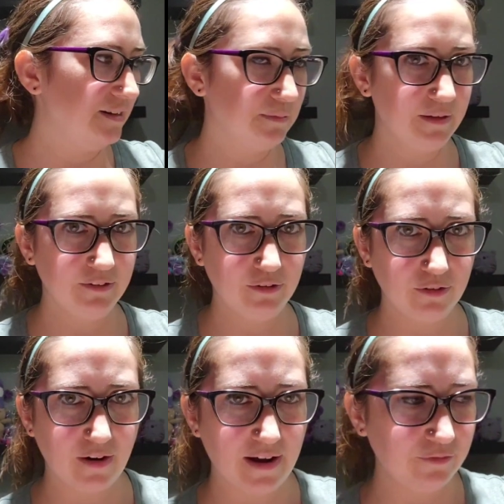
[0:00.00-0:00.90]
to my little
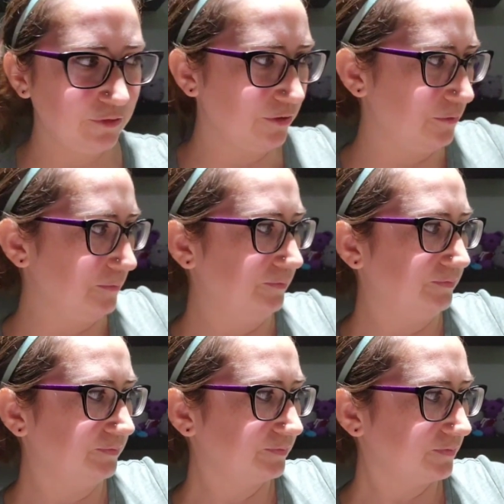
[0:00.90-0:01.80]
craft room.
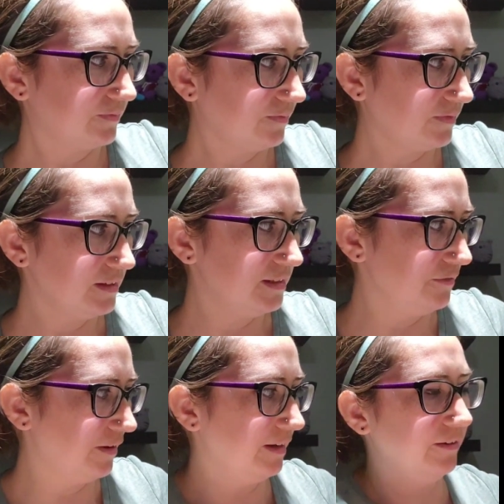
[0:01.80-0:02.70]
See if
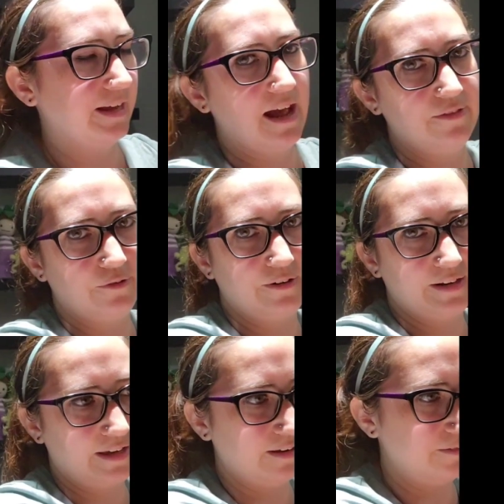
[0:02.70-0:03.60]
I can gather it
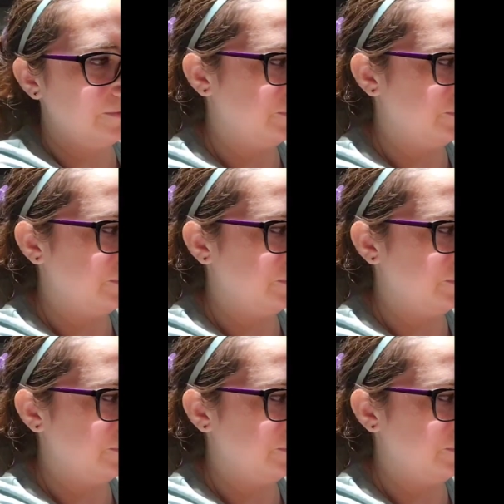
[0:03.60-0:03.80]
again.